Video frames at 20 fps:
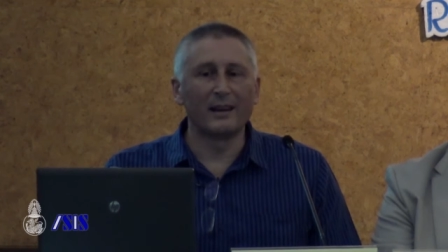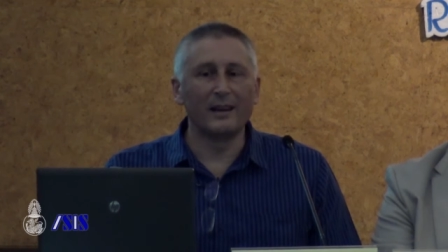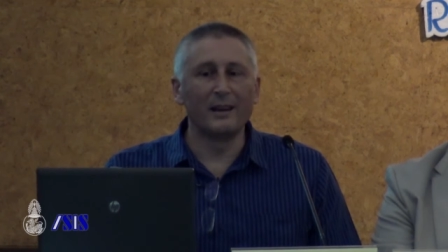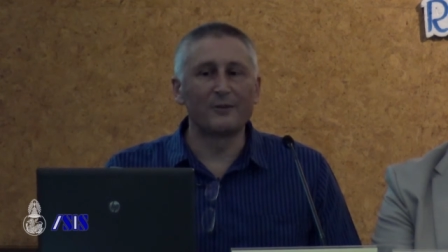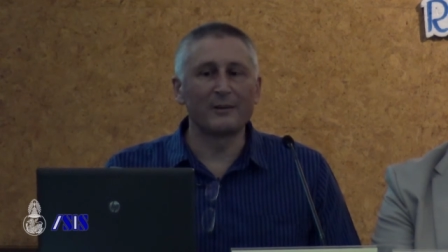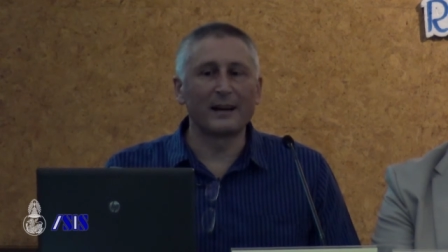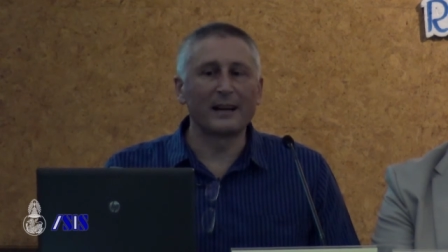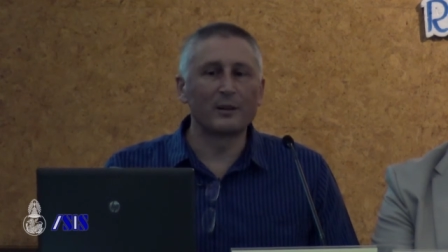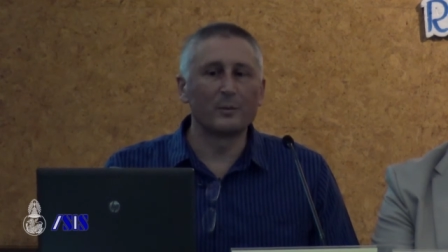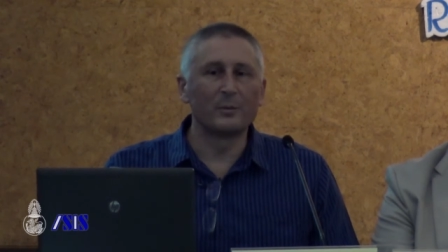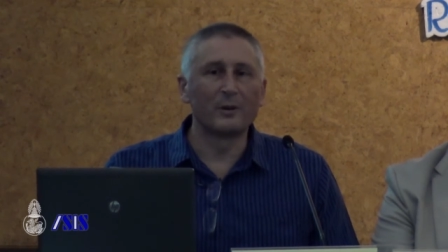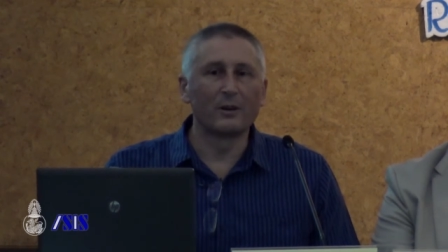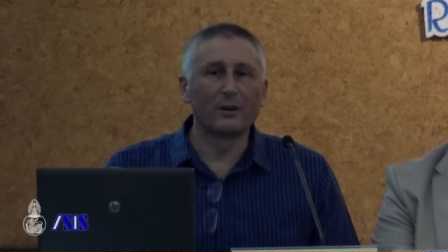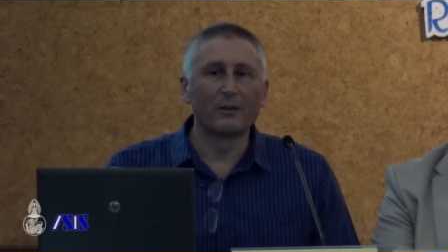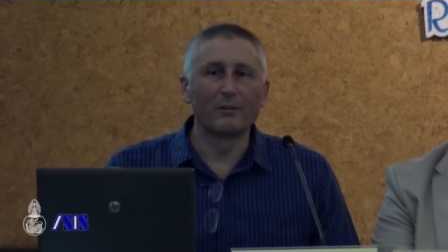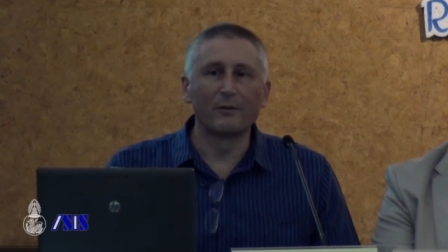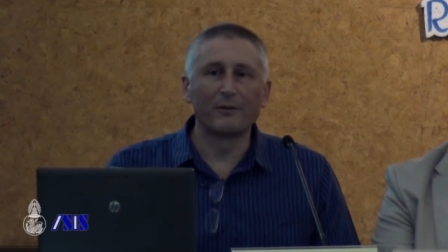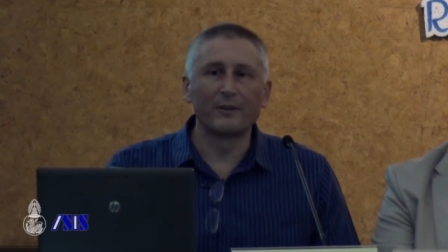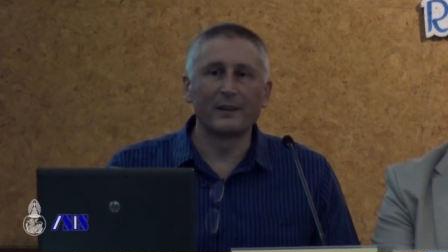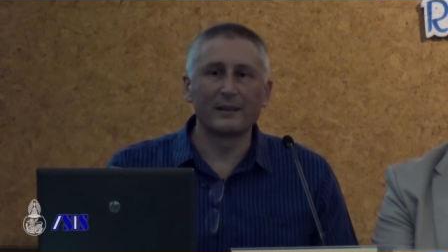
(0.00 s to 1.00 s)
intractable
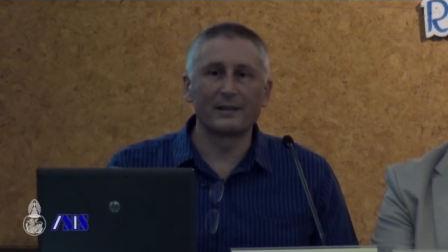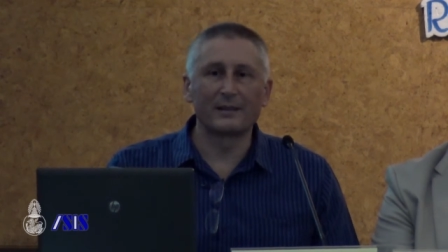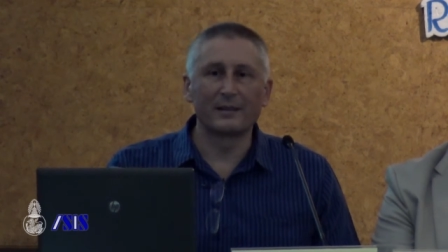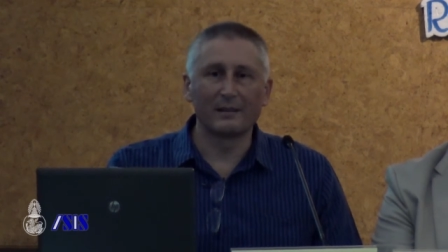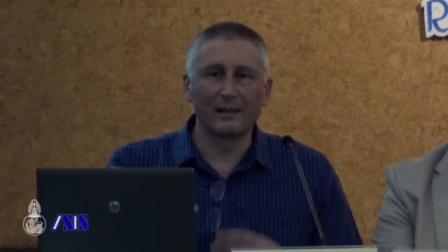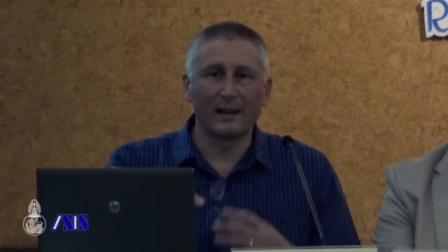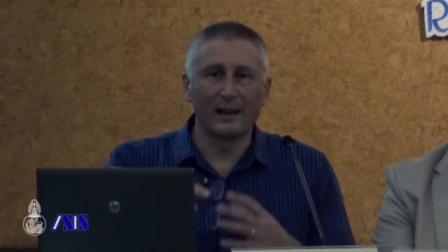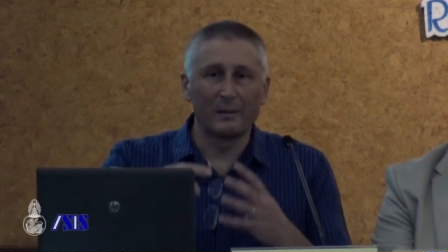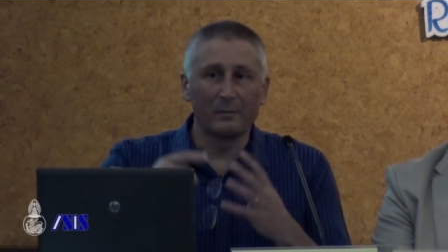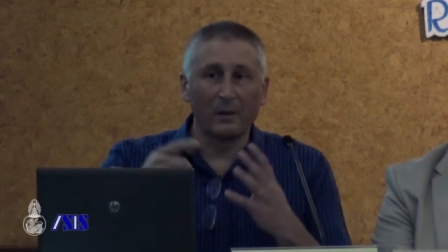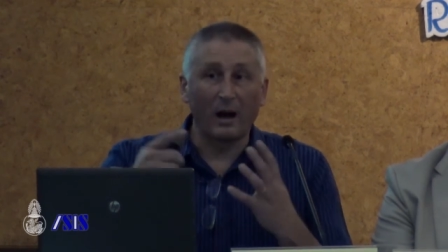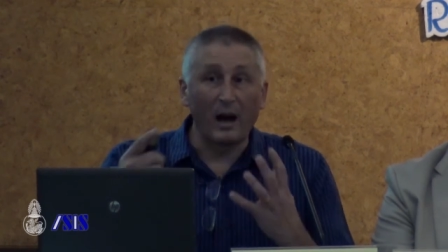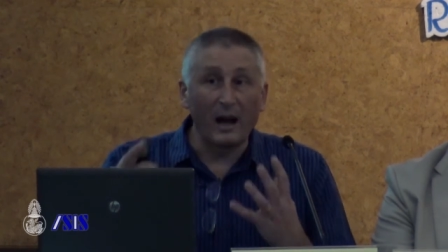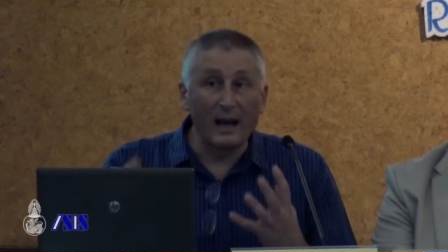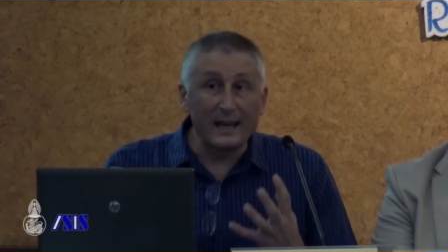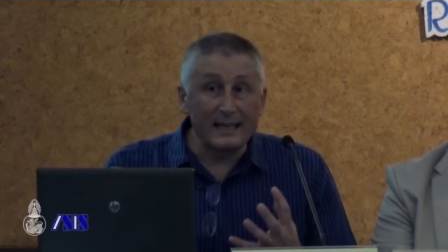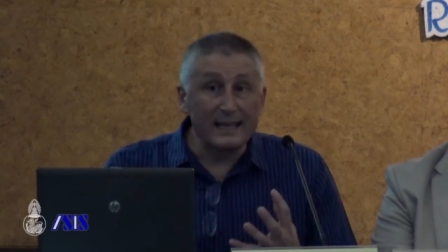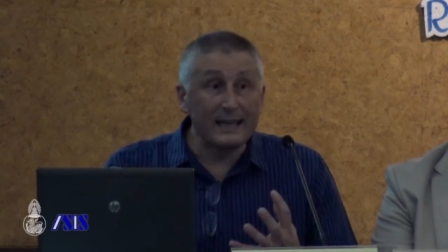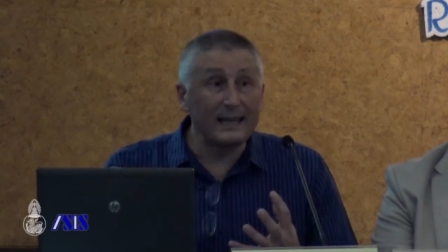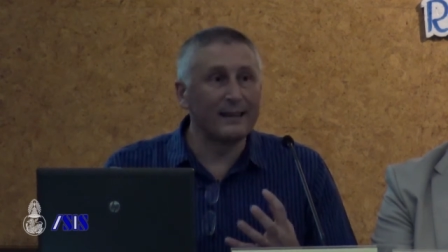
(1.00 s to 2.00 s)
conflict
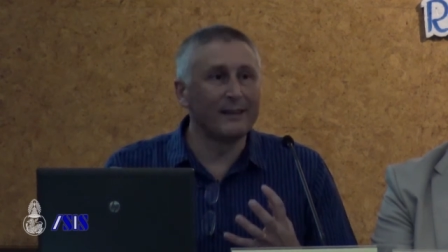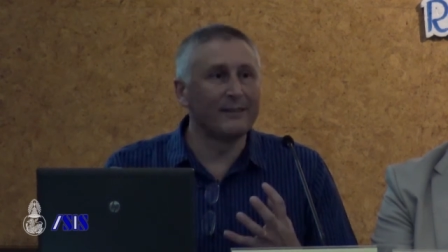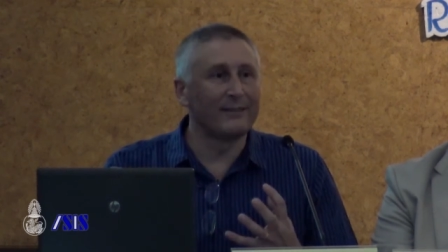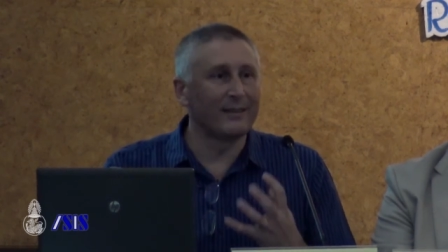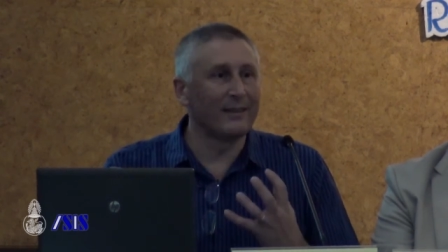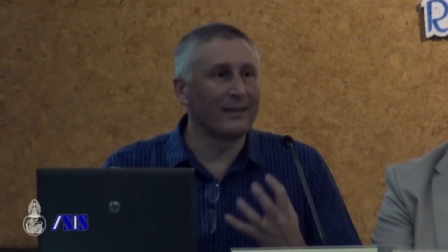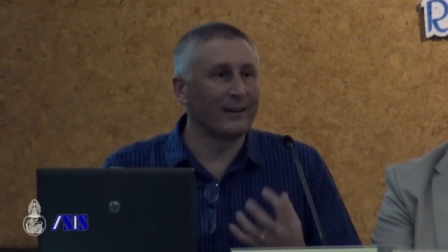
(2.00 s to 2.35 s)
ideas,